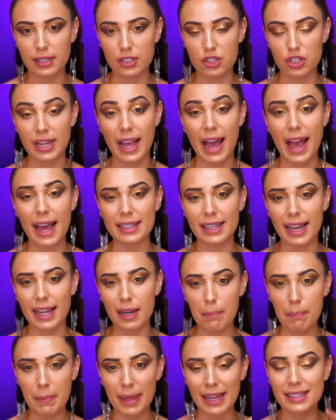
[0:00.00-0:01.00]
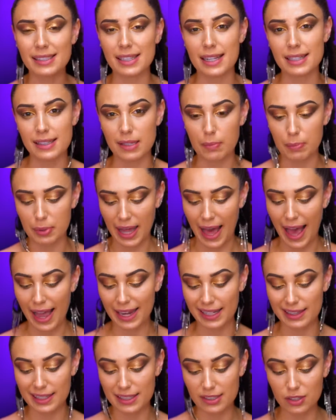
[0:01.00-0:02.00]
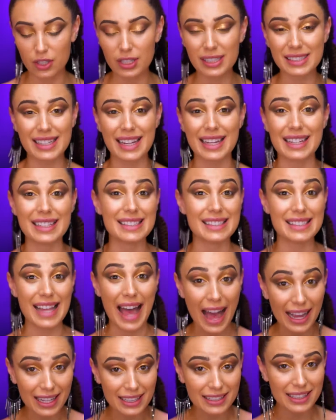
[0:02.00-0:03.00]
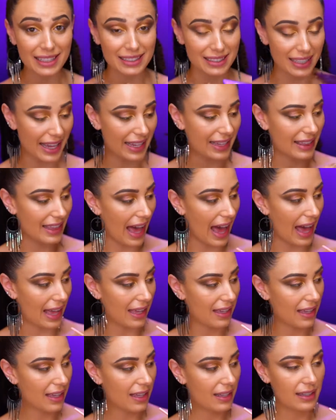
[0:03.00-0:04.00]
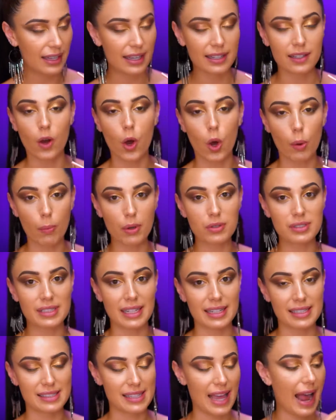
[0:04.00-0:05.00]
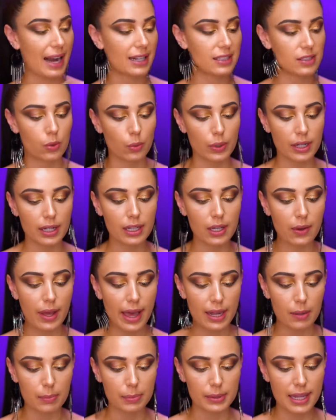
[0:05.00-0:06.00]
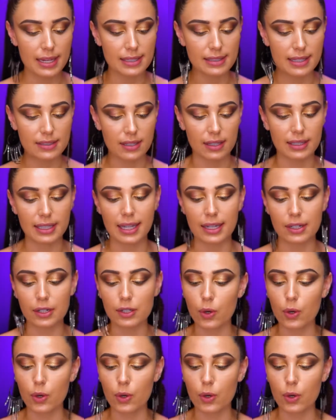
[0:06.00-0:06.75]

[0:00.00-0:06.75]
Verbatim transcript: that she had kind of mixed into the black, and this looks exactly like that, like almost exact. So we're gonna go ahead and place this on the inner